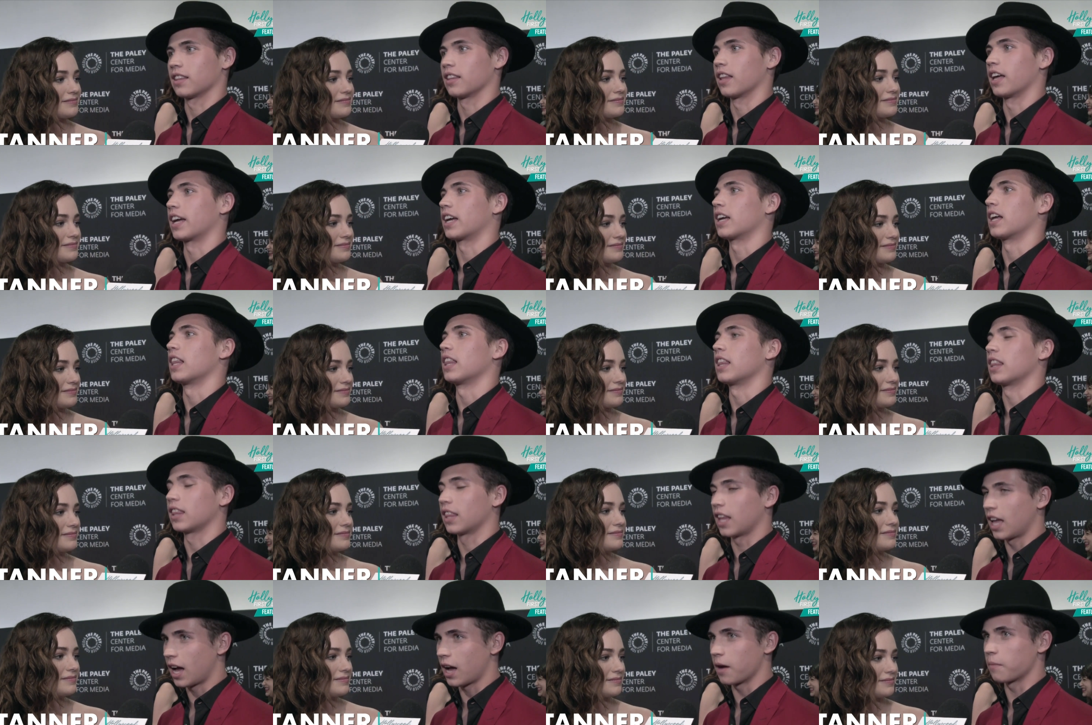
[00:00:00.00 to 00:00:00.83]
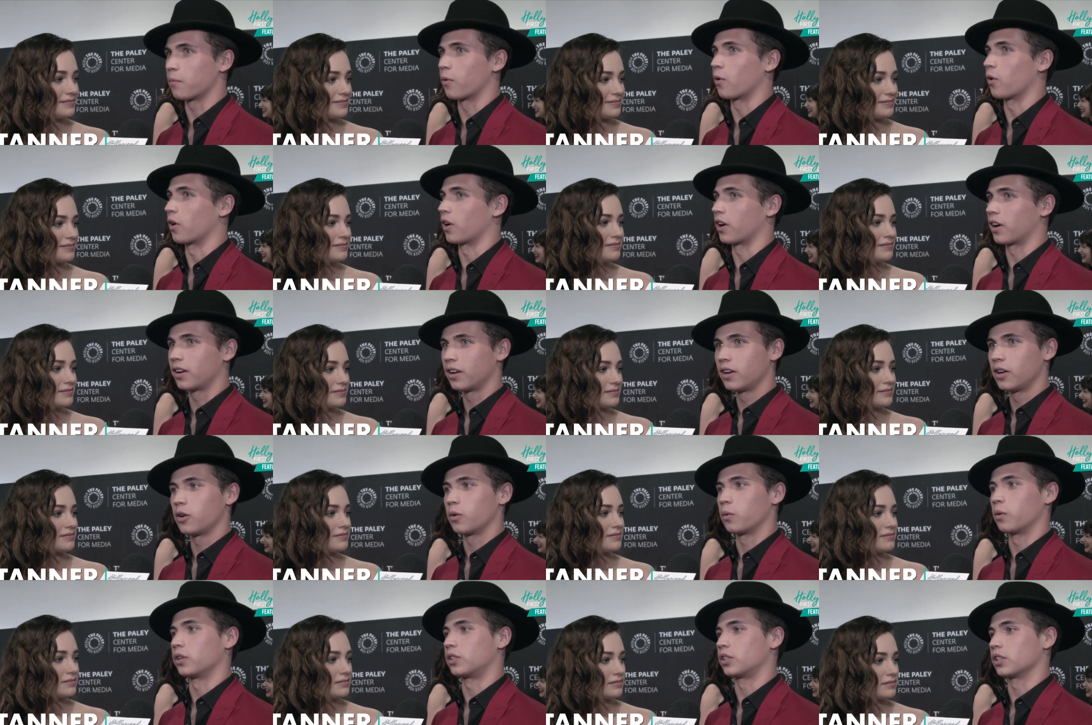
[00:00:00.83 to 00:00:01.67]
Speaker 1: Like a lot more,
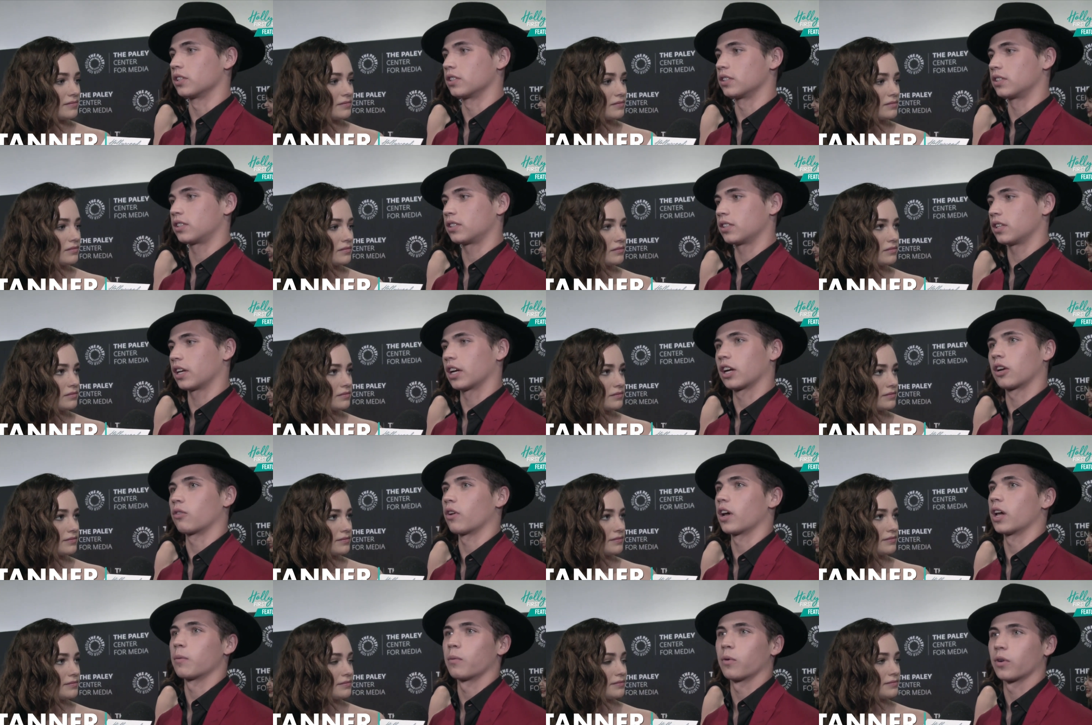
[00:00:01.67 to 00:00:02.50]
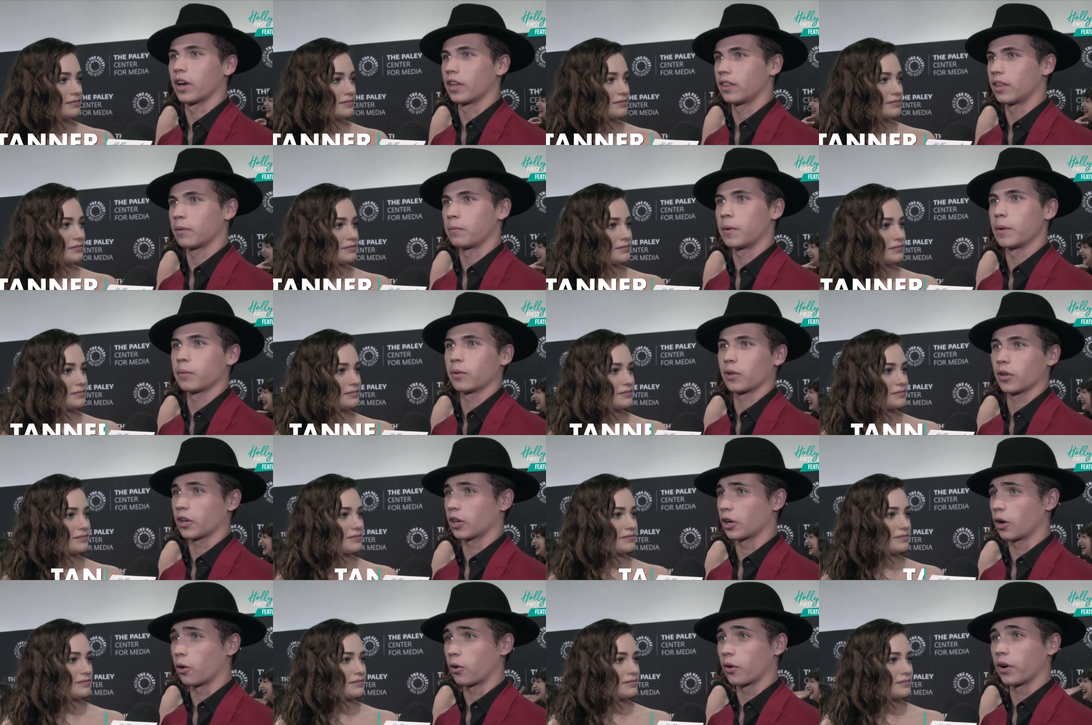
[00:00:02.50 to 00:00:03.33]
which is incredible, and I think people are
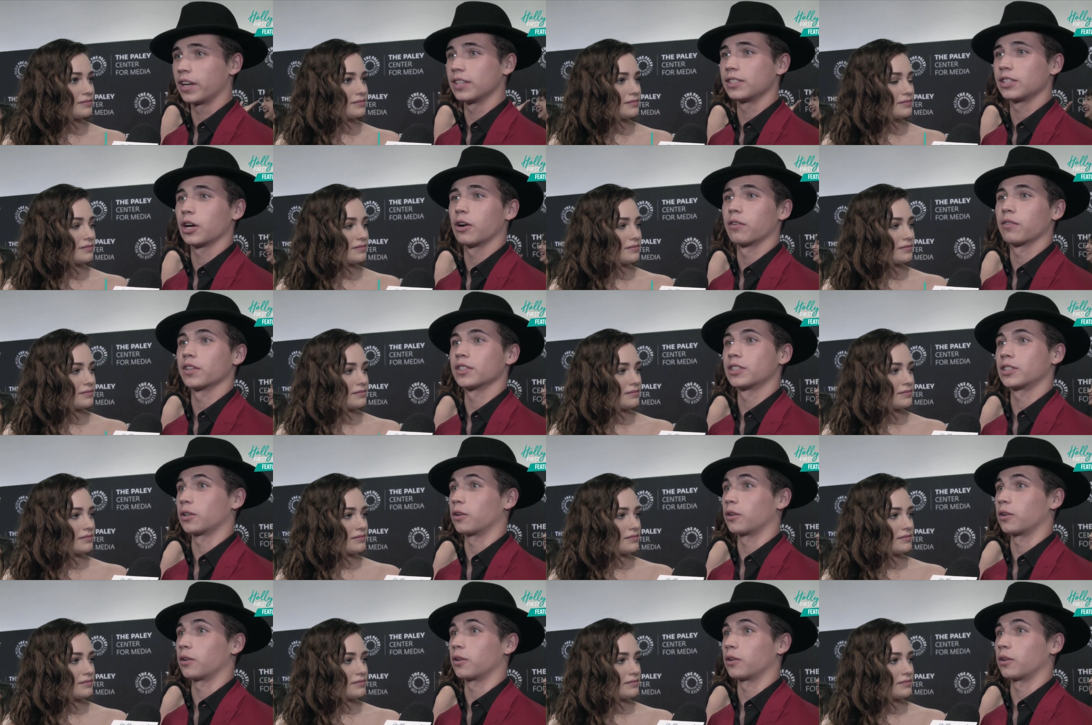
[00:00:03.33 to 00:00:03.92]
going to go crazy over it.